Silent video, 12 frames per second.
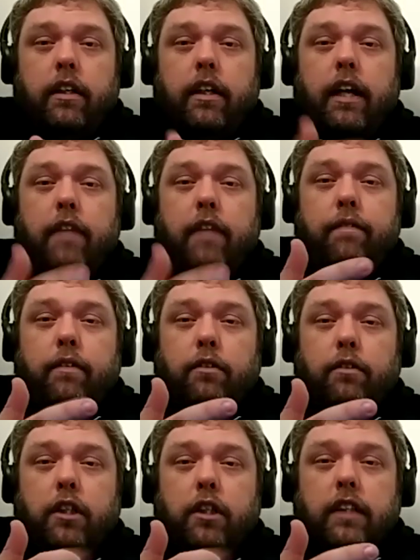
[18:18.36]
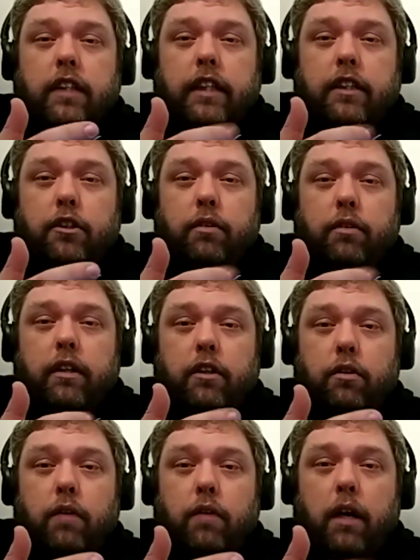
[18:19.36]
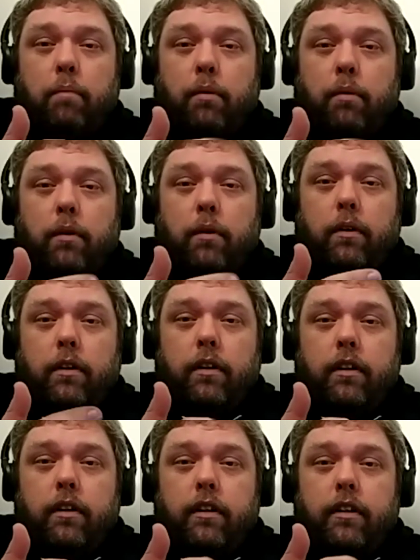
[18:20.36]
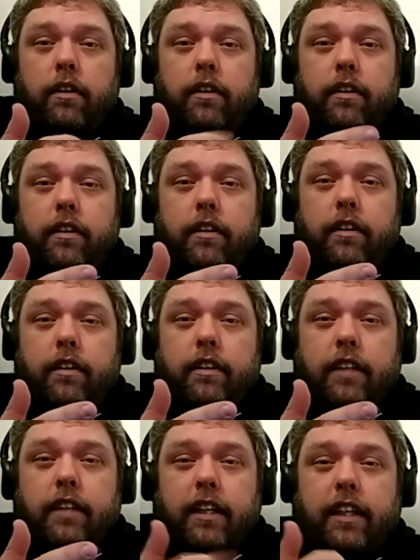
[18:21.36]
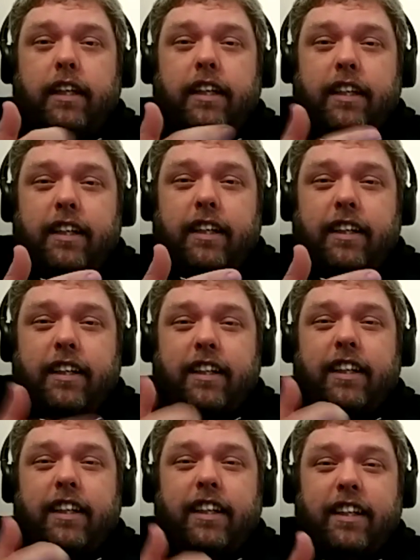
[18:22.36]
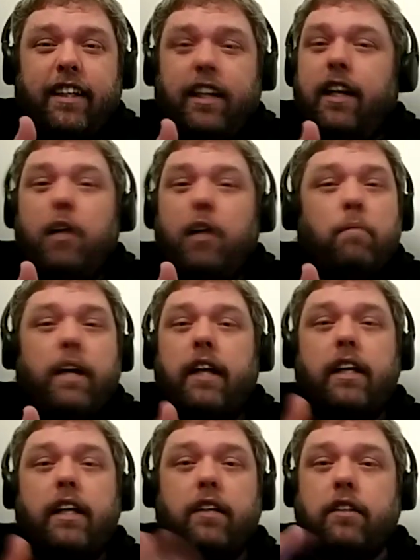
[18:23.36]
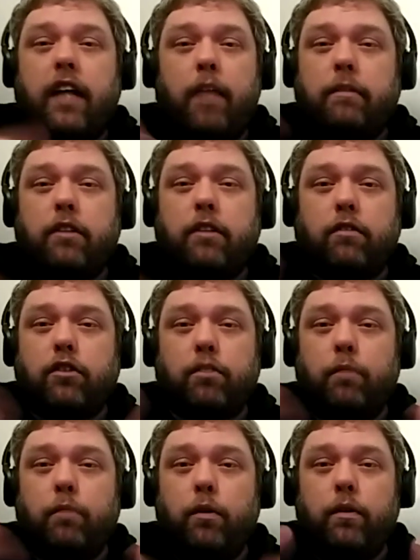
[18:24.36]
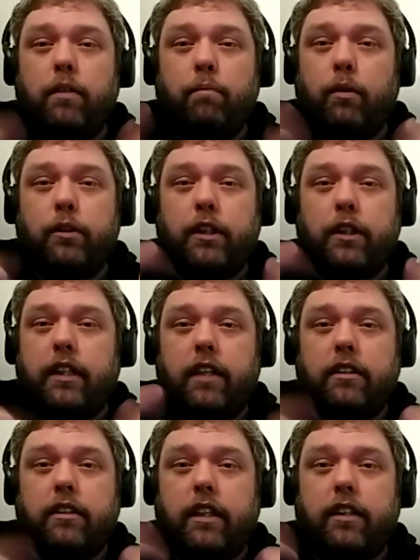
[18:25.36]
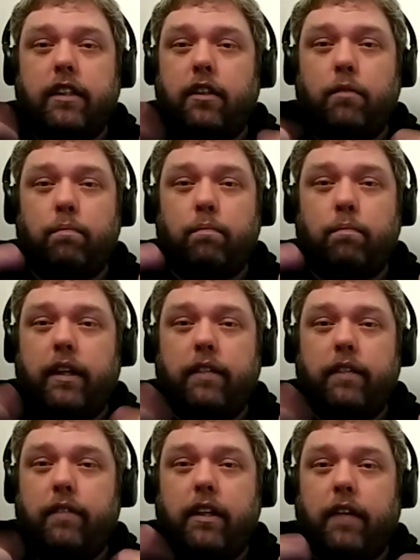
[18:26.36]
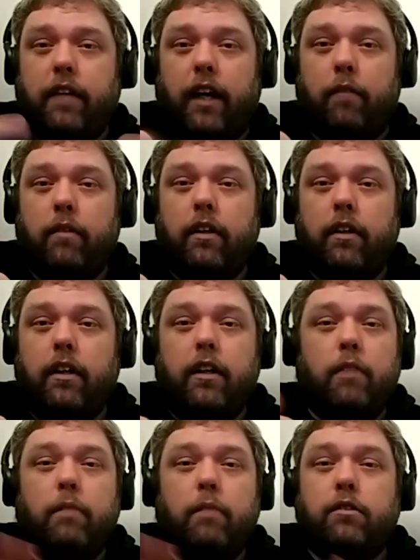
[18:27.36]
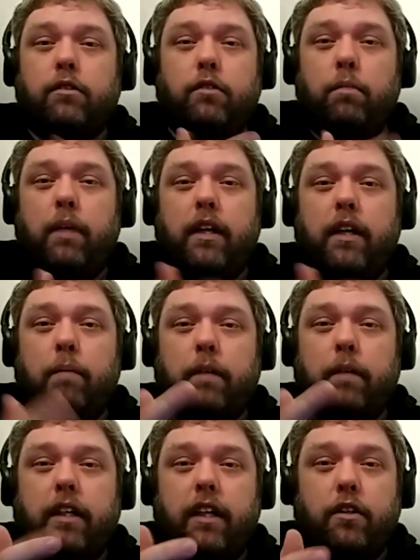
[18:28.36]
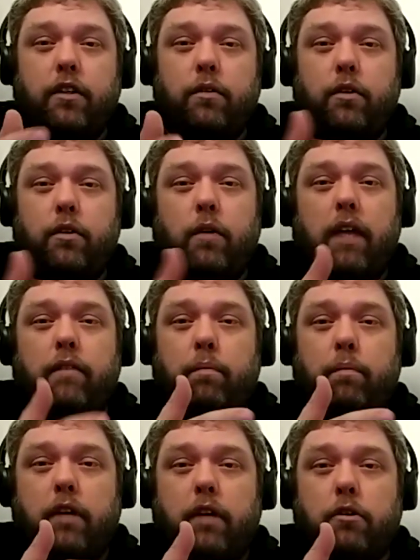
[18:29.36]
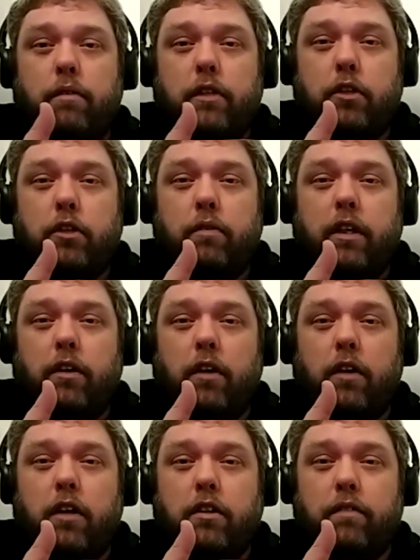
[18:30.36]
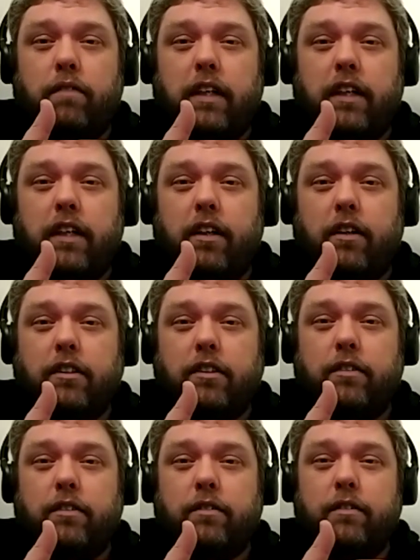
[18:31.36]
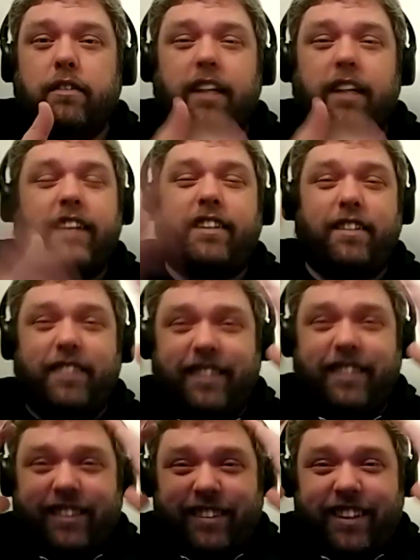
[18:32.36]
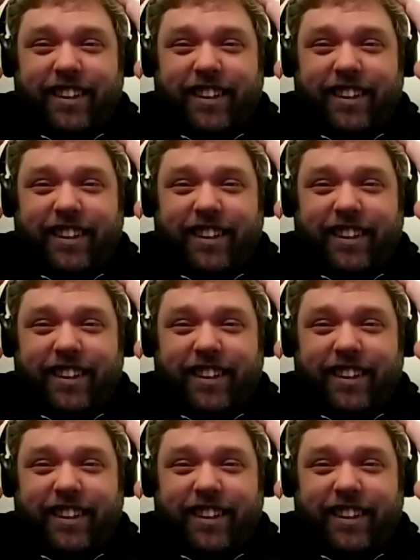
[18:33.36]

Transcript: it feels just like the trigger you got to pull. It's a clink, clink, but any other time, it's all smooth and pushing down just like you play the video game. But as soon as you pick up a gun, dude, you have the pressure of a trigger on your fucking R2. Like, dude, it's sick.